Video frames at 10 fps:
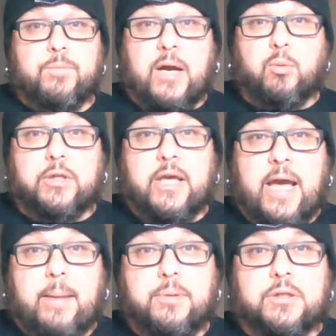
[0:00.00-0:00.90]
that really
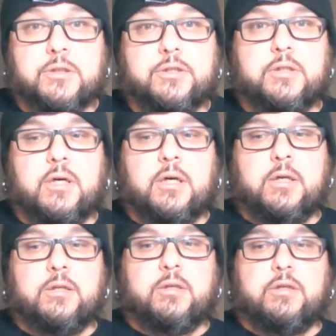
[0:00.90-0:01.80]
happened
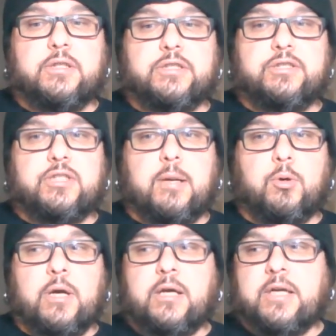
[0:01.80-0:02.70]
this
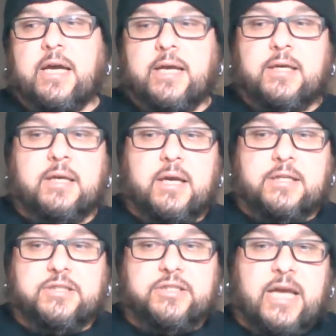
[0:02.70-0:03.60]
time around.
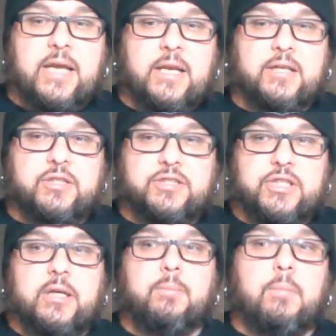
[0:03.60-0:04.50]
I sat at the
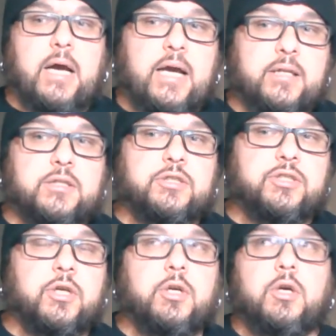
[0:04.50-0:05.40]
same
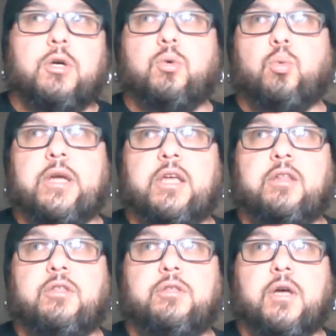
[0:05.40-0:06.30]
island
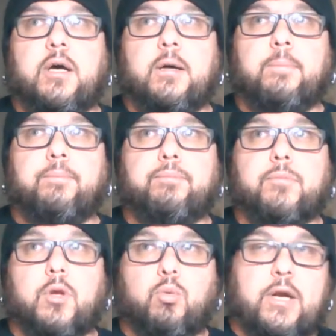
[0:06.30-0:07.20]
with,
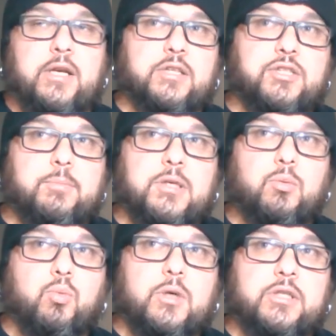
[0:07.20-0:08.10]
right next to me
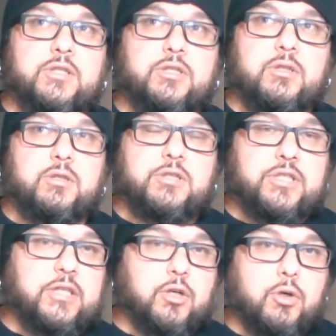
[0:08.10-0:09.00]
was
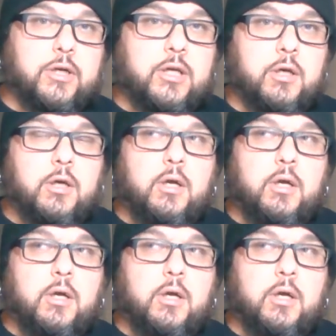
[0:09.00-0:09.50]
Latique Curry,